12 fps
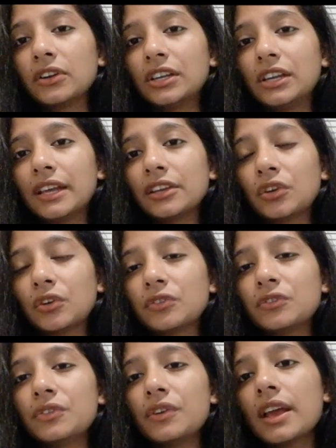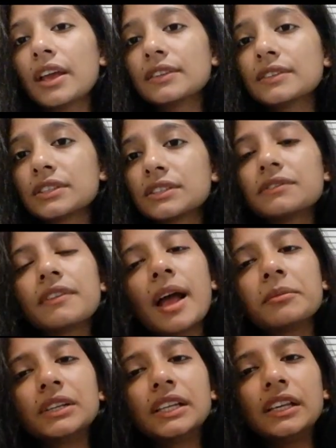like your friends,
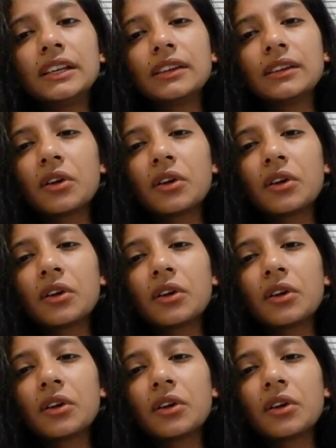family,